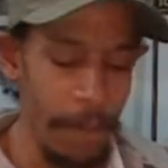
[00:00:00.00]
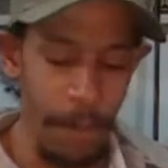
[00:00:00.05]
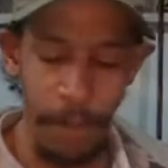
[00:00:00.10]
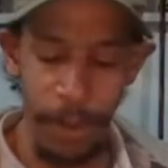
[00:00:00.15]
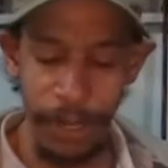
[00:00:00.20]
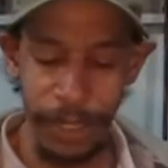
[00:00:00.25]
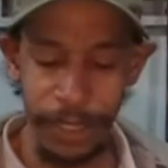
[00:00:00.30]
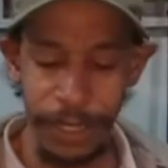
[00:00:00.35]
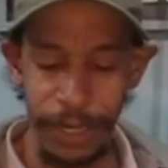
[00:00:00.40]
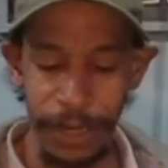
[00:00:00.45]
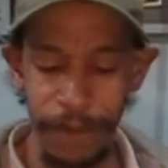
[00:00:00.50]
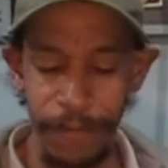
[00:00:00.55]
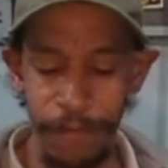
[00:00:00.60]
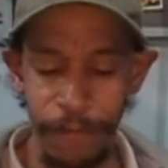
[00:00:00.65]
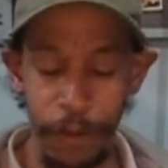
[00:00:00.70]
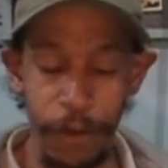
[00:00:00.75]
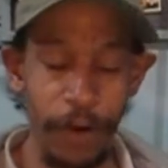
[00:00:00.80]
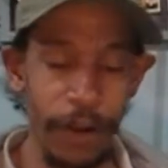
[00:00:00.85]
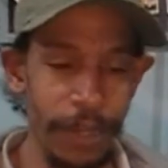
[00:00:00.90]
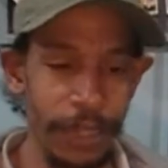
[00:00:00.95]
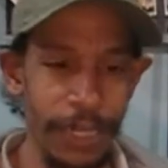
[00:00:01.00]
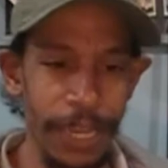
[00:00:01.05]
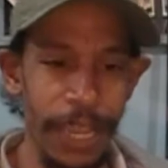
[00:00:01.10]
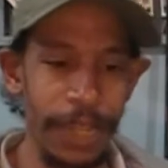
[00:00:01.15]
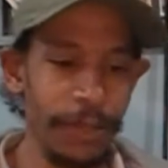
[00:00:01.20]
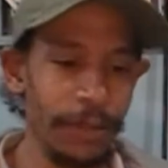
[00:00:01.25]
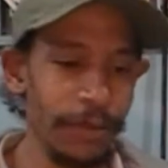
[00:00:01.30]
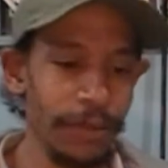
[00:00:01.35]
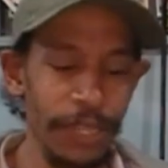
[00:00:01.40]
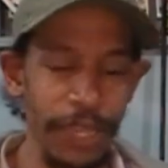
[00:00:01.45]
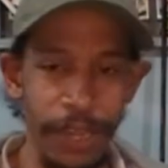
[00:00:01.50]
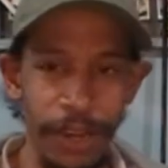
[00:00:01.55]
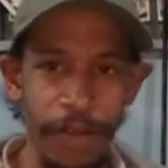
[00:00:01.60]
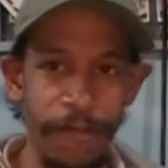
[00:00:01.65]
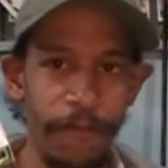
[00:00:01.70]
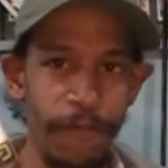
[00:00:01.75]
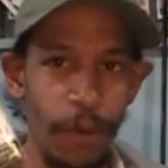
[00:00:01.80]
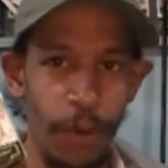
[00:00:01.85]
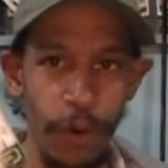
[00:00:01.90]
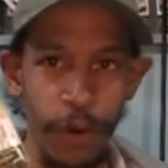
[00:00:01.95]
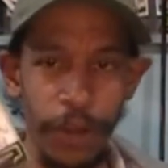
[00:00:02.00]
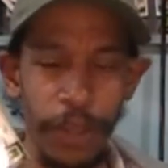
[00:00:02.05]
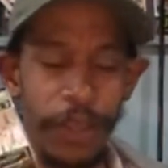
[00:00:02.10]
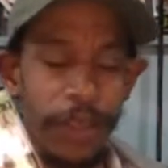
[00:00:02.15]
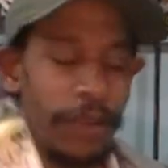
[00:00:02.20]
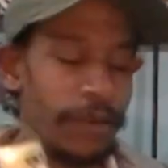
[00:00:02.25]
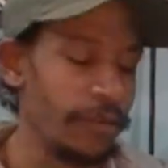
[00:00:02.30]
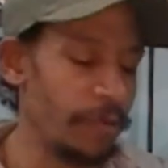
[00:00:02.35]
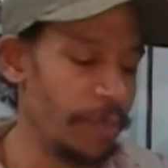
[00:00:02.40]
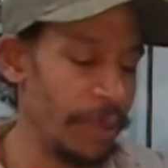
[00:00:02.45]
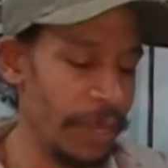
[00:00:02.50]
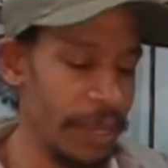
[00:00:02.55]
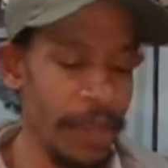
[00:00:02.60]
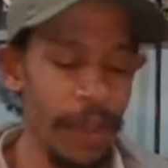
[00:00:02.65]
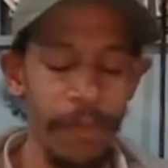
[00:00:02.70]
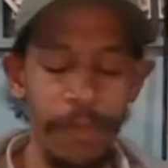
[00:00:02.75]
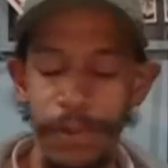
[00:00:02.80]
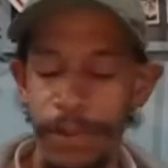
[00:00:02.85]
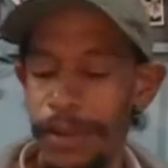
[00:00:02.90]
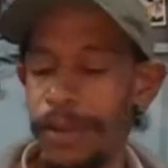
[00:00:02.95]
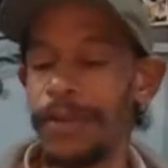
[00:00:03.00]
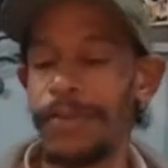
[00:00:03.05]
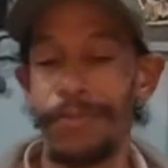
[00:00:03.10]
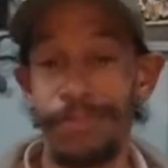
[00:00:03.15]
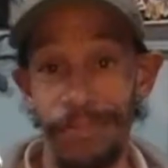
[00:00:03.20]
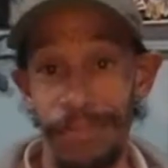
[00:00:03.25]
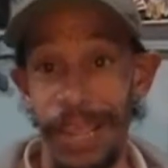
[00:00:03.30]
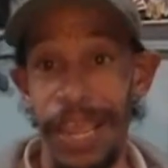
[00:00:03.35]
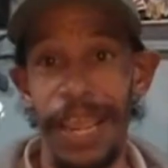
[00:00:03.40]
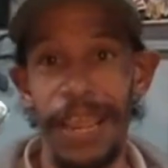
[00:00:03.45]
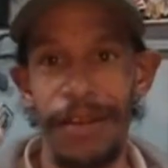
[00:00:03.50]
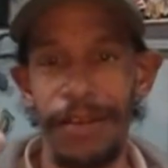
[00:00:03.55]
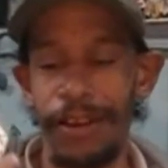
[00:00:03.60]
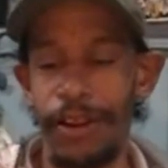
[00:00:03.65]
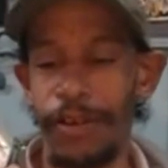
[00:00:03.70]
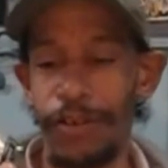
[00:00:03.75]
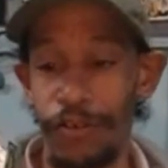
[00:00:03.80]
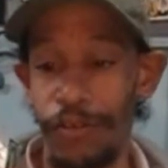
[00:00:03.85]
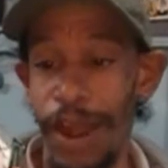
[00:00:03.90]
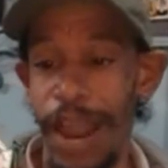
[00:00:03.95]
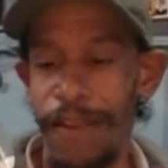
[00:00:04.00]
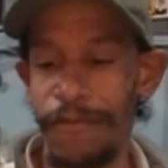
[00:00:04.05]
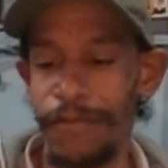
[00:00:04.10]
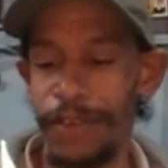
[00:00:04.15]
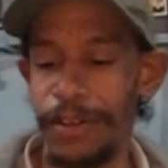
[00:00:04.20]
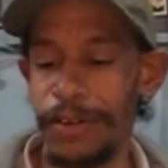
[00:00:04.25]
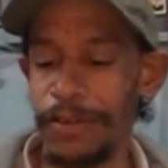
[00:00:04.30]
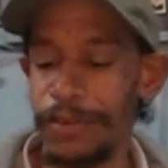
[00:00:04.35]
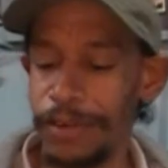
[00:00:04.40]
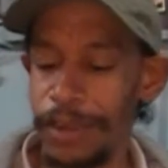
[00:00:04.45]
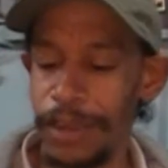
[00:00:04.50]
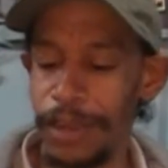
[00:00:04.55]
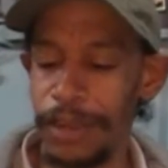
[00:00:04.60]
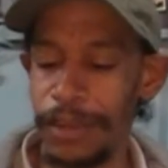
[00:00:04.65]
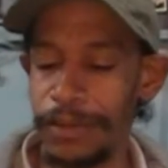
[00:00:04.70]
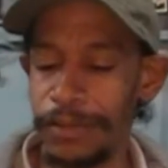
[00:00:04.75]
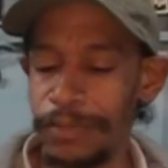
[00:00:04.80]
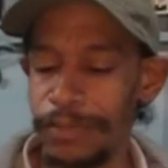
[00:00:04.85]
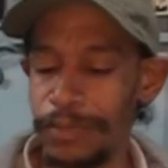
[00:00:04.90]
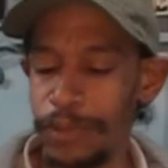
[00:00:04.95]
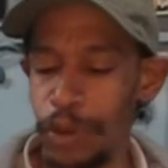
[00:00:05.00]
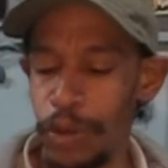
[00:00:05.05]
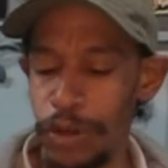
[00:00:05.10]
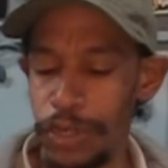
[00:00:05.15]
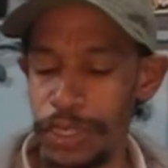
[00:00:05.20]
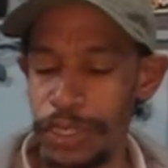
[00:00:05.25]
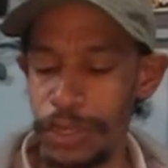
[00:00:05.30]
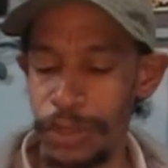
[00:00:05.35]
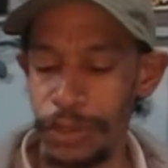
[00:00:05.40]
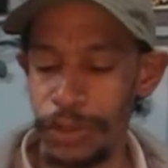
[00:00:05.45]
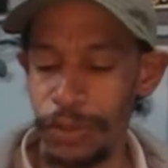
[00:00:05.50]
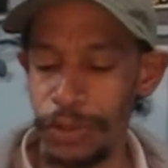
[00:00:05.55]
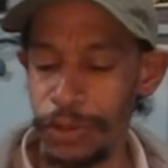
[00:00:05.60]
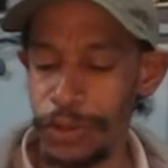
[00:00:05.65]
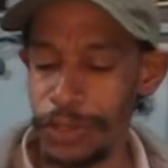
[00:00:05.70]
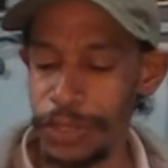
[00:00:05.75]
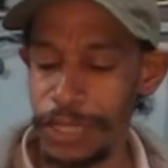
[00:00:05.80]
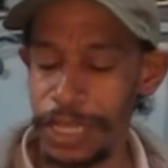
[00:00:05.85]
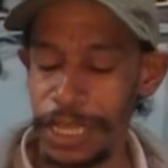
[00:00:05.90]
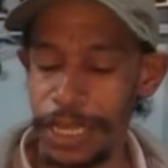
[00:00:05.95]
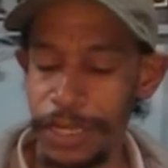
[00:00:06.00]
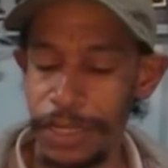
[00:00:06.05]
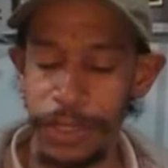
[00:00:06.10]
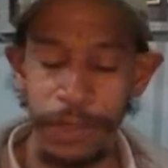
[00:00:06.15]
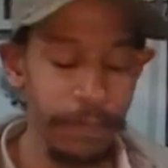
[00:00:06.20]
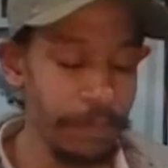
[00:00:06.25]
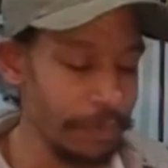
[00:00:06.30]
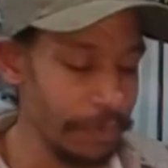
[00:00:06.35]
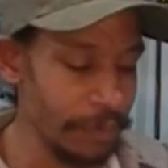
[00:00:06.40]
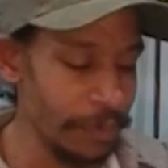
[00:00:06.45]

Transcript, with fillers: But for us anglers that can afford to pick up hand, you know, crafted hooks and lures and things,